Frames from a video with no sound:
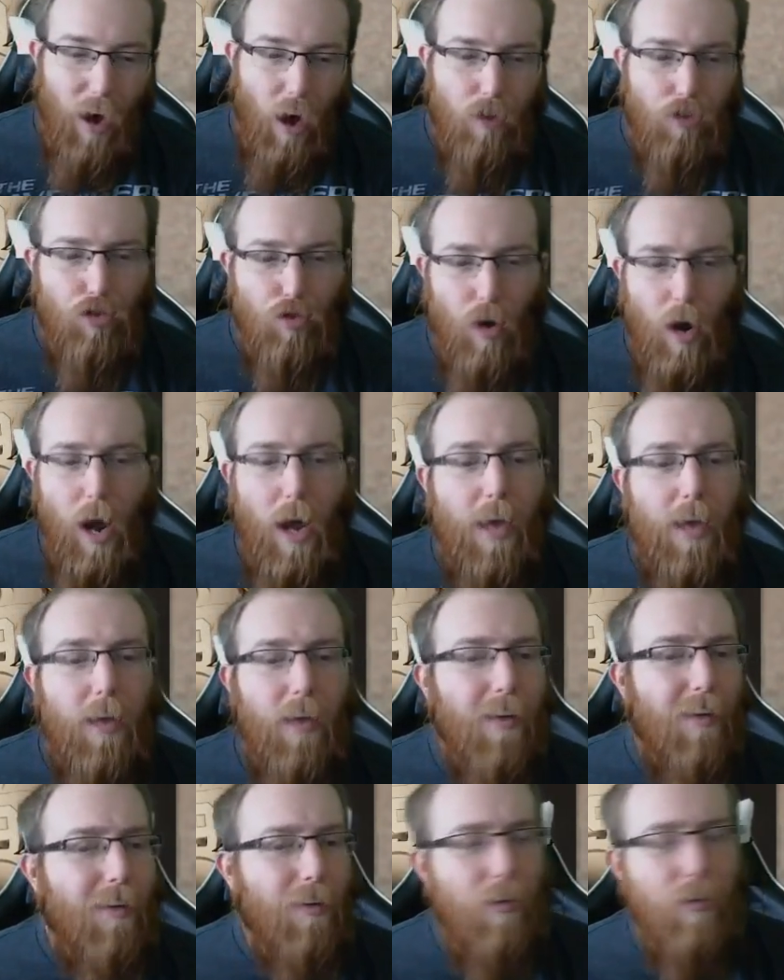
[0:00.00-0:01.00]
I'll try it
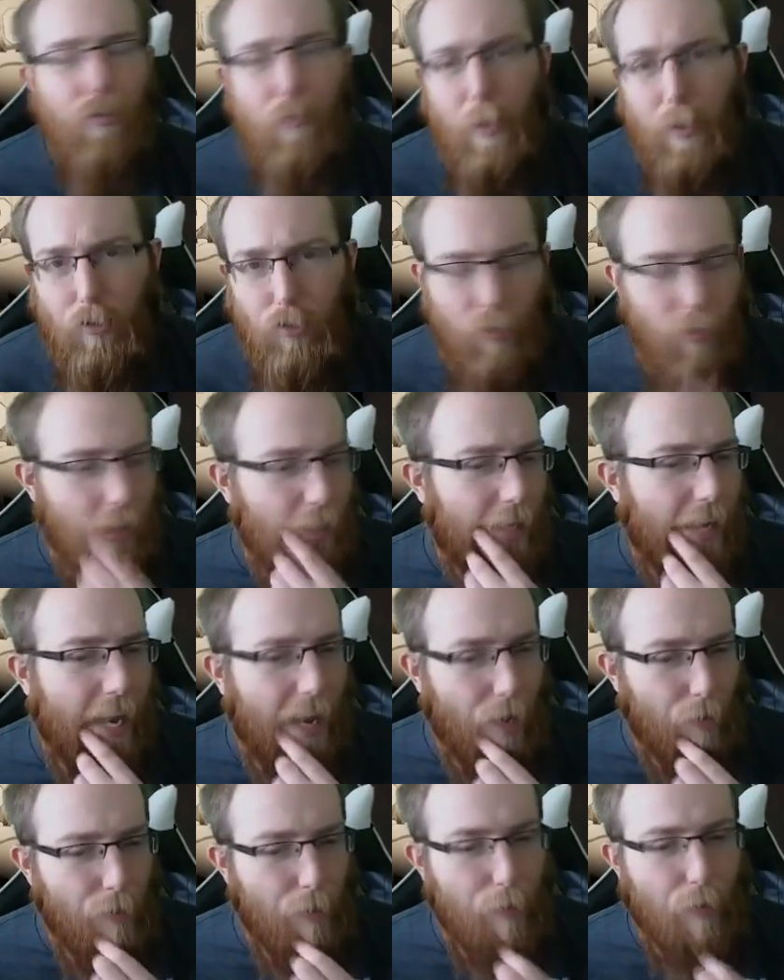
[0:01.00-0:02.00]
especially
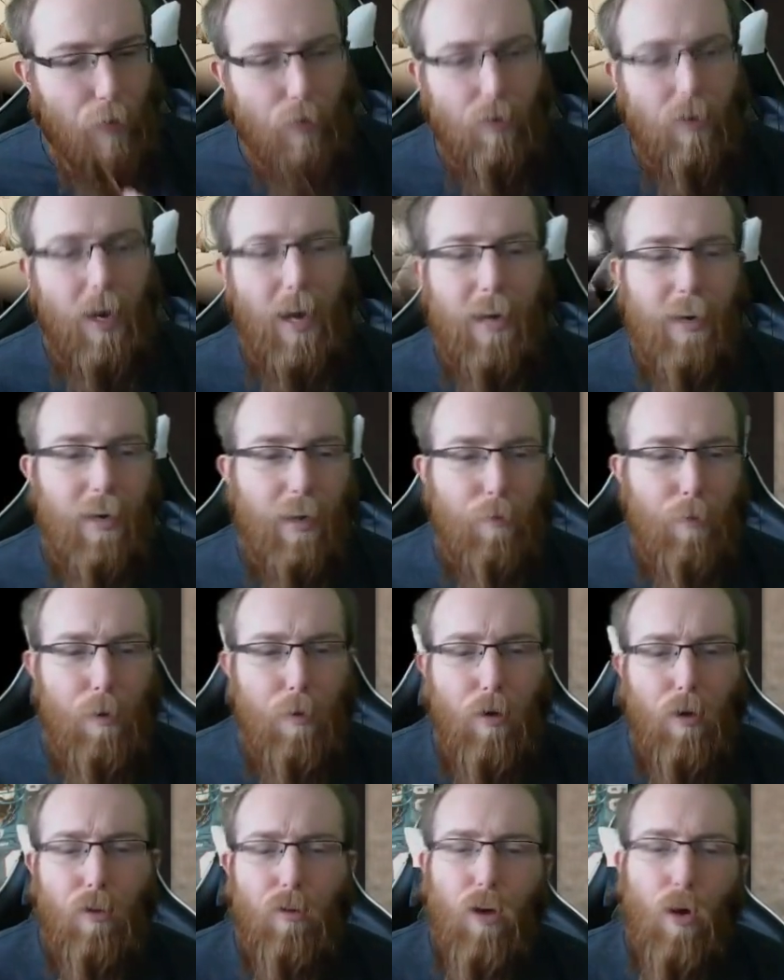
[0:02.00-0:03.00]
now, people I,
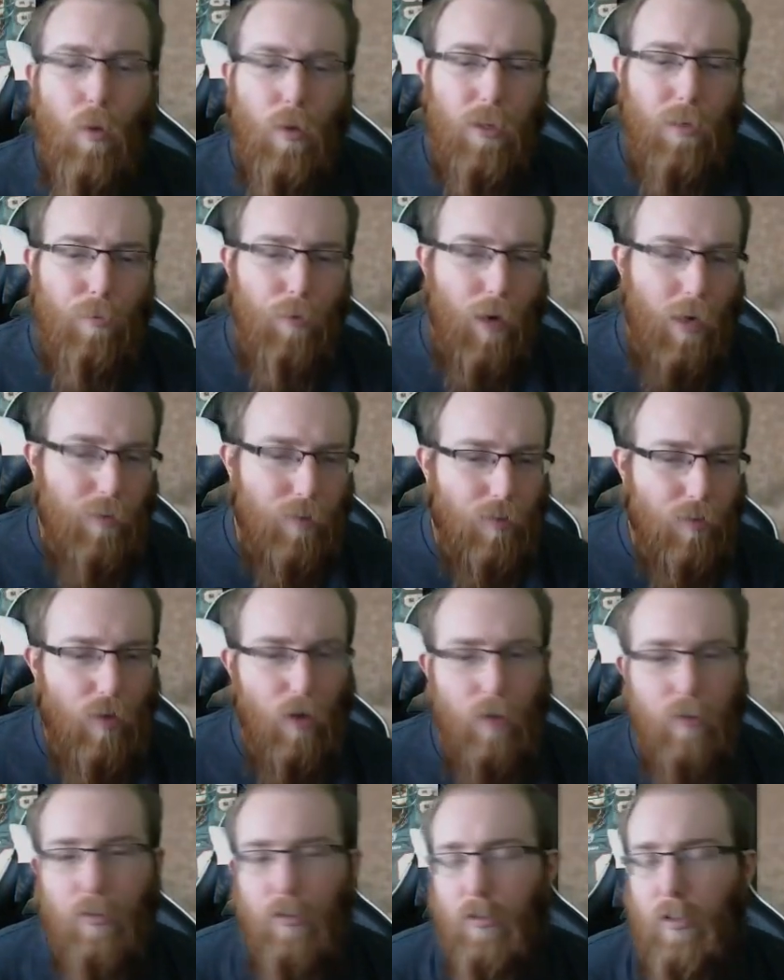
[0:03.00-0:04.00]
people don't know what the prices
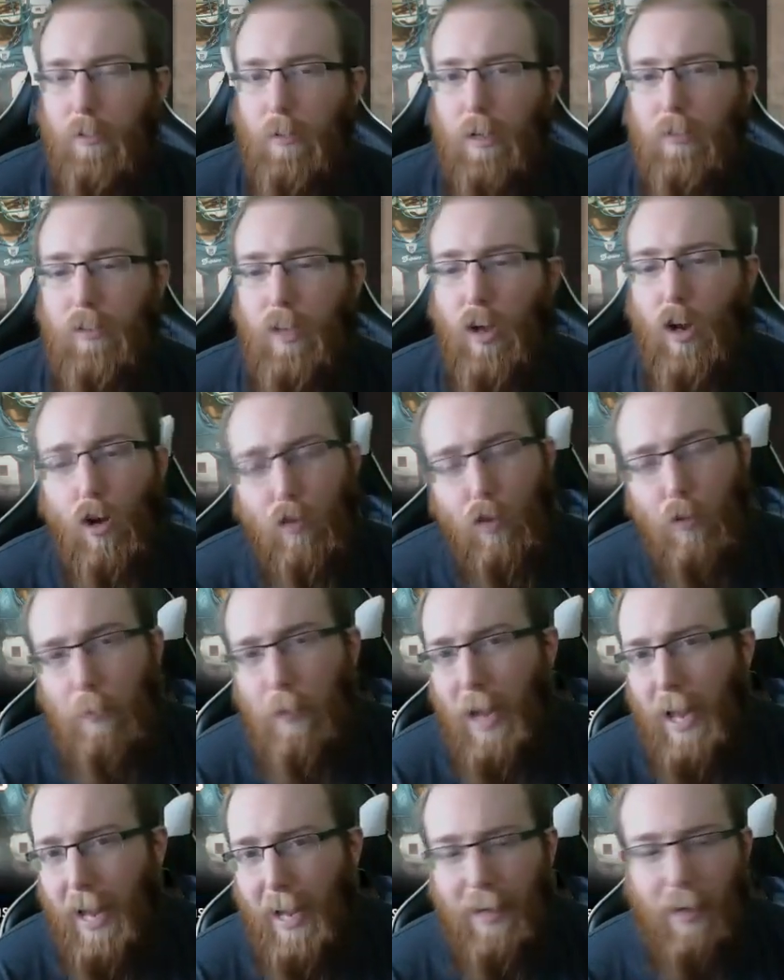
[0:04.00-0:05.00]
are, so sometimes they
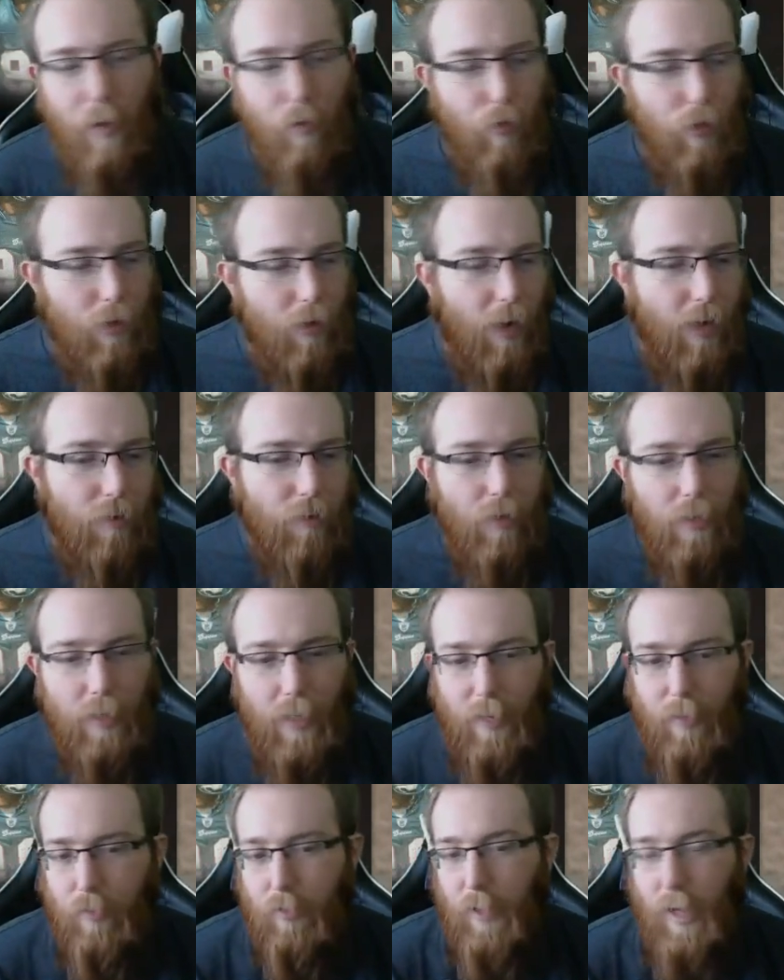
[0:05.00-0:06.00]
overpay, not realizing
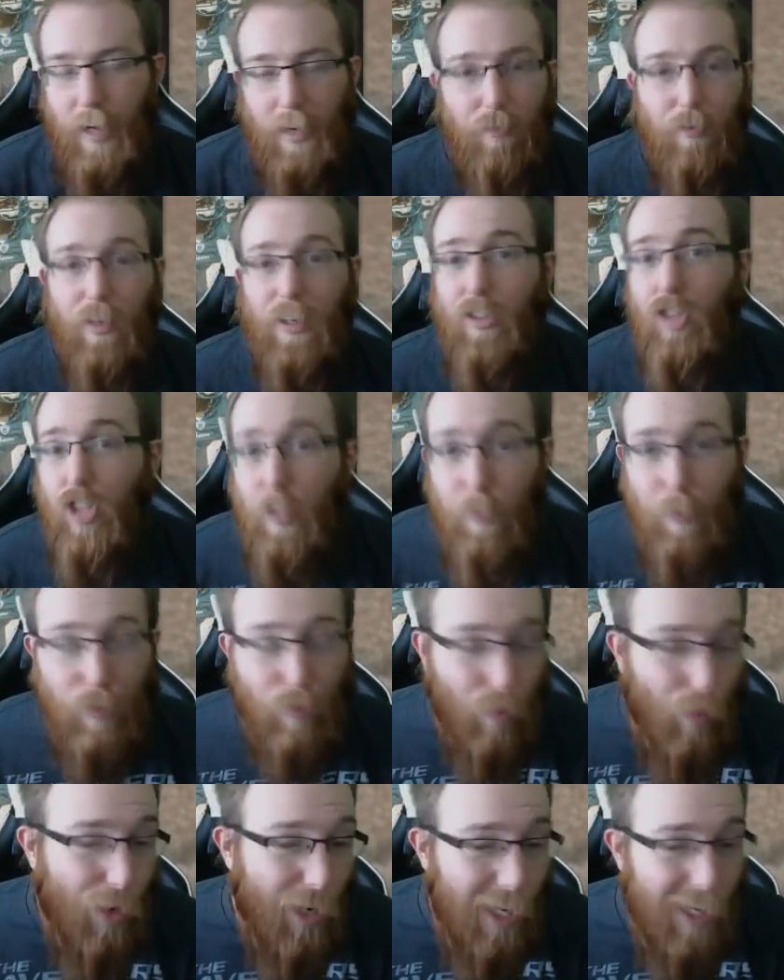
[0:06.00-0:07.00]
that it's not even the
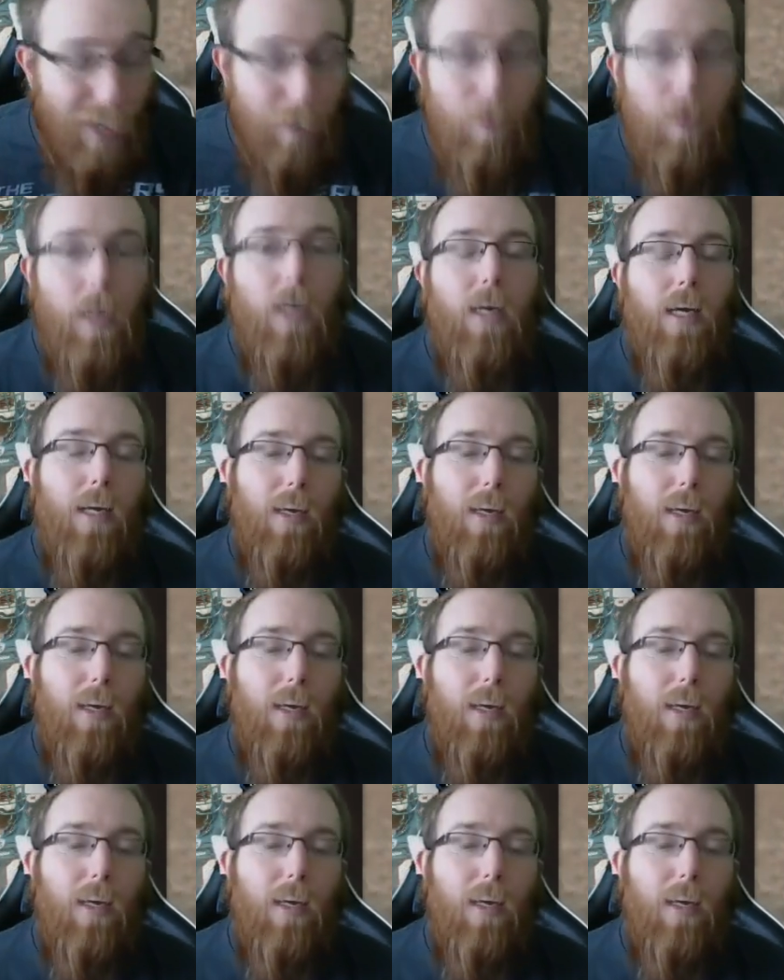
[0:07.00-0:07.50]
cheapest one up.